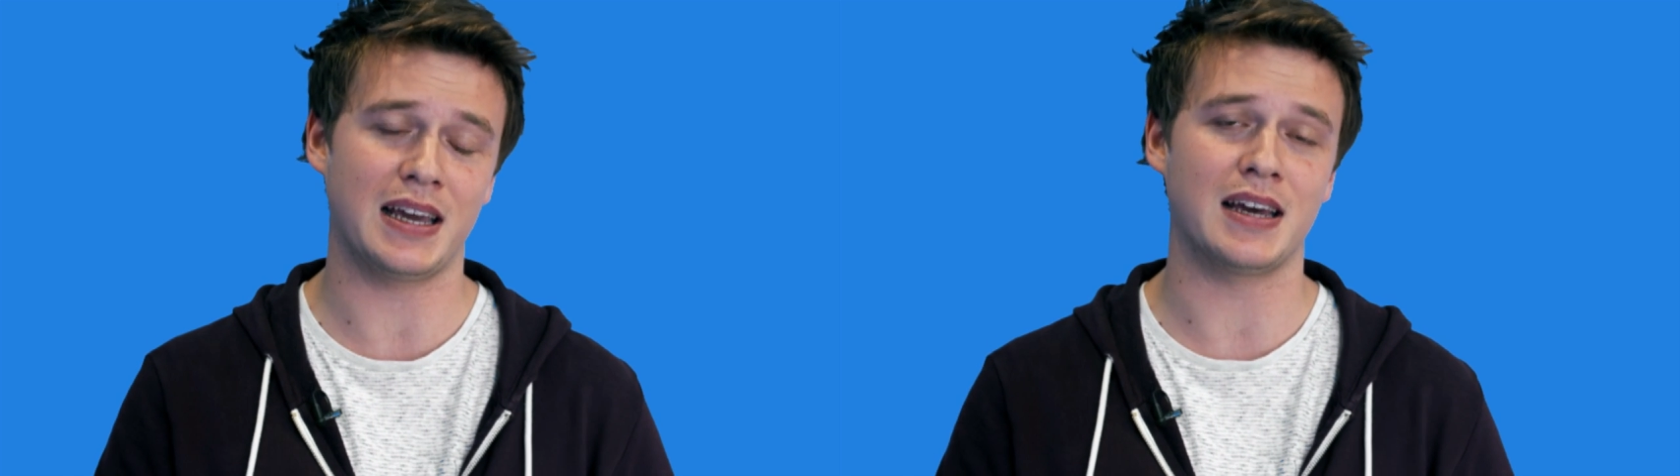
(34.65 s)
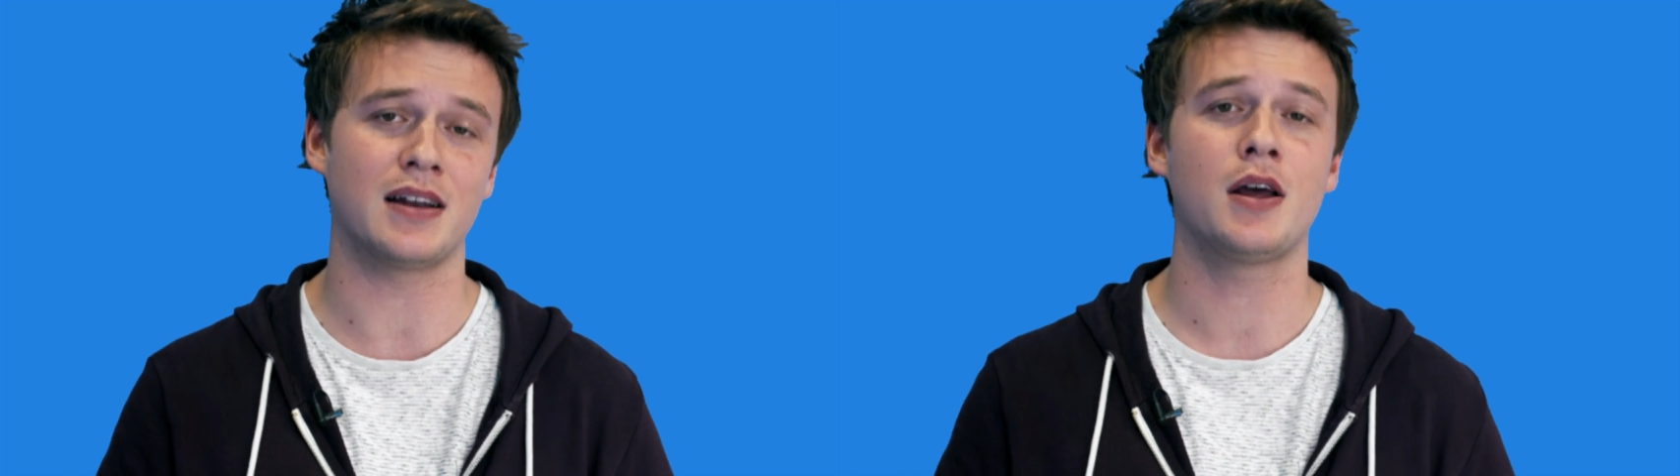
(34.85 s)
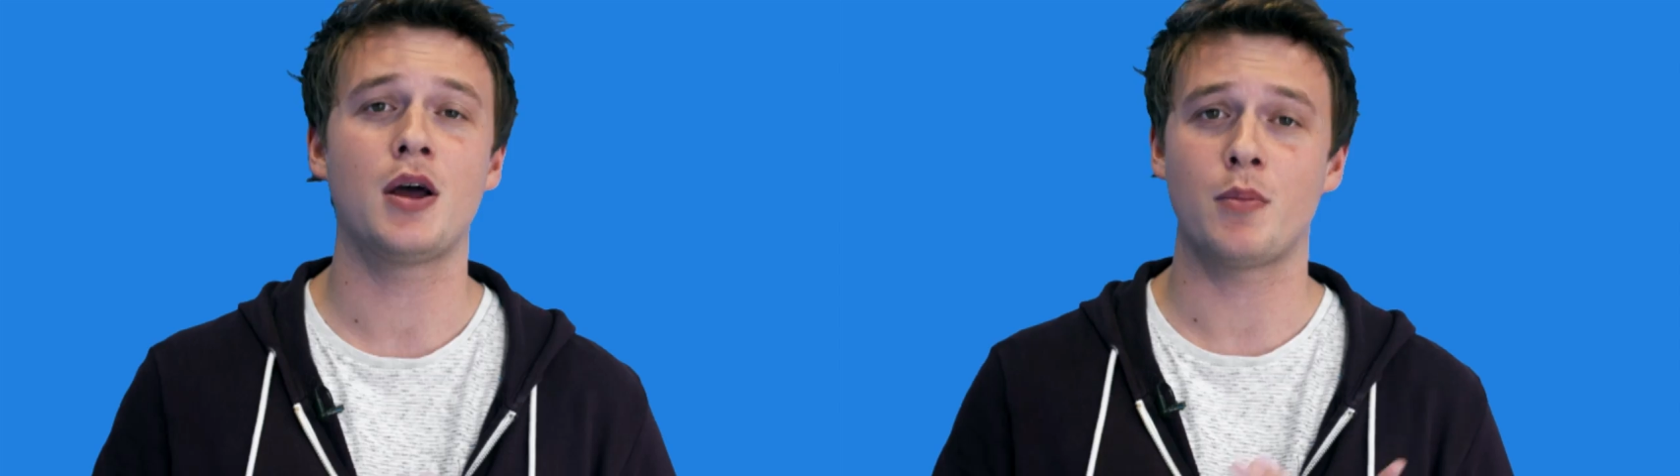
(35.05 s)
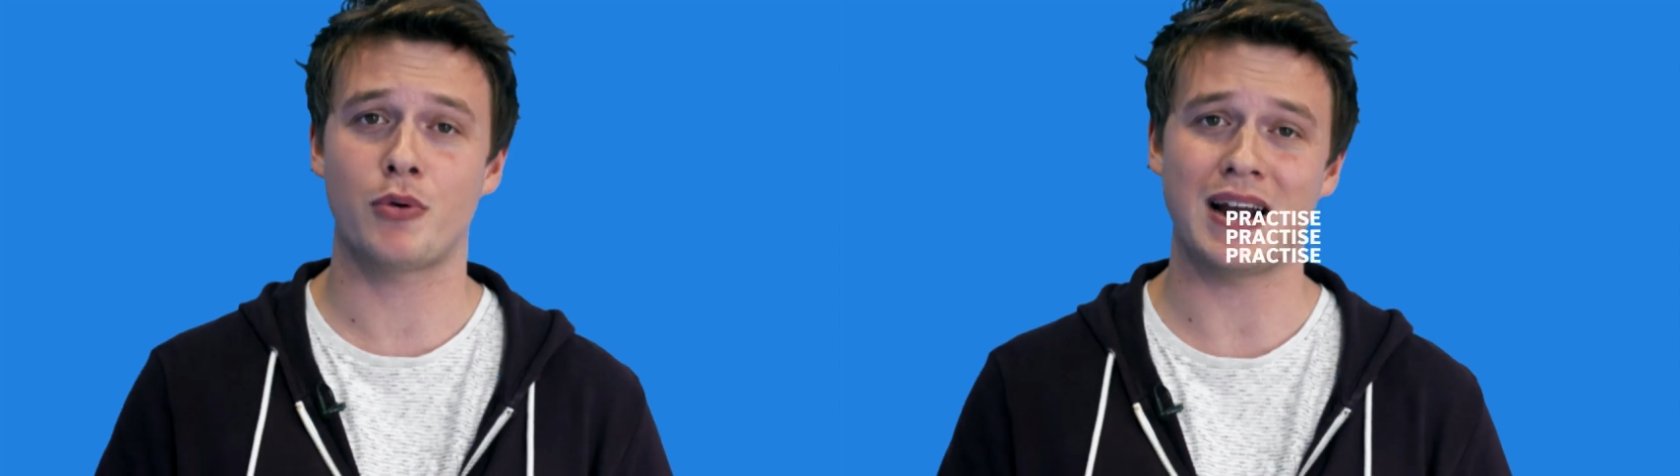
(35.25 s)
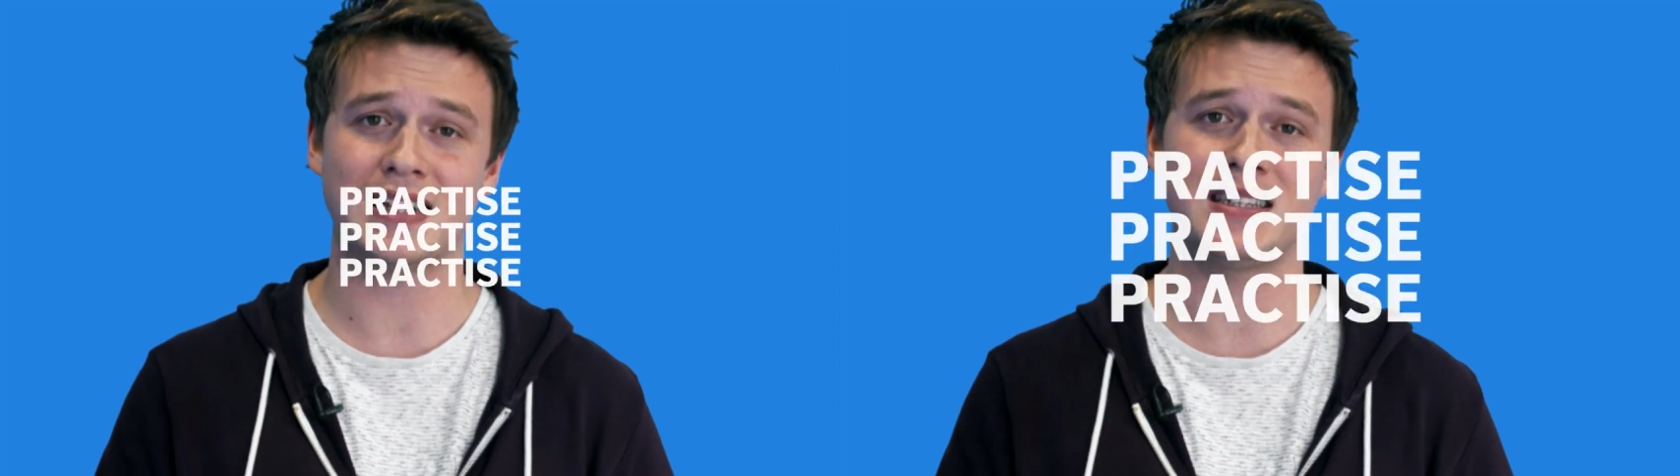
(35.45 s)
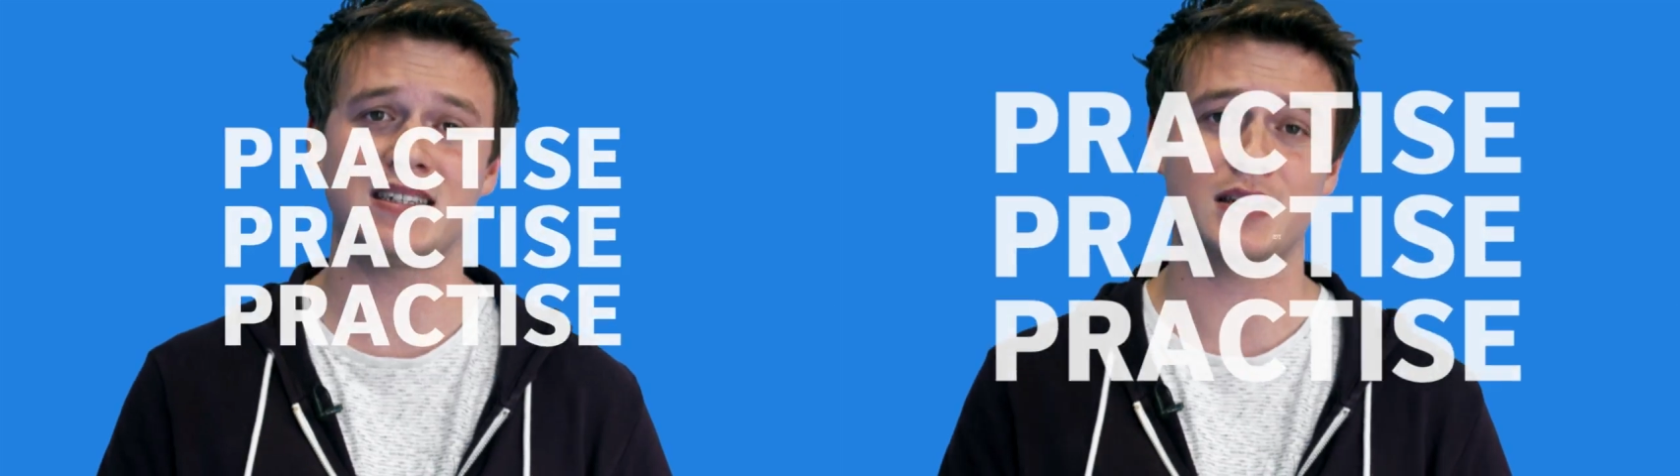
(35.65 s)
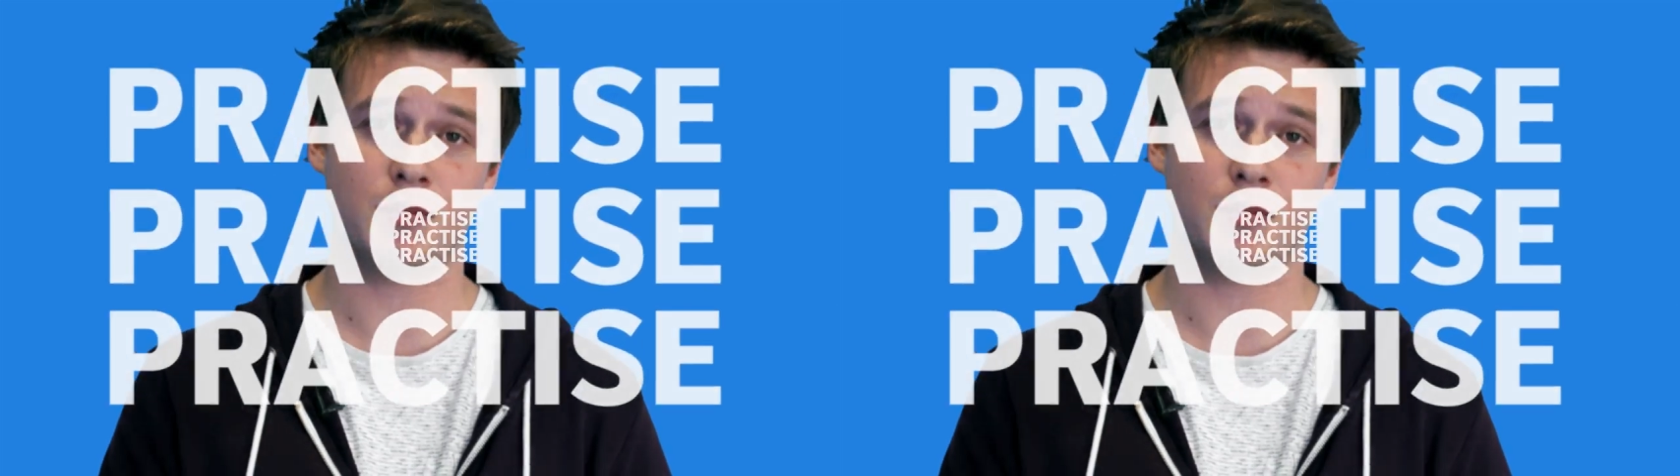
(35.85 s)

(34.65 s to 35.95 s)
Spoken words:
it. Practice,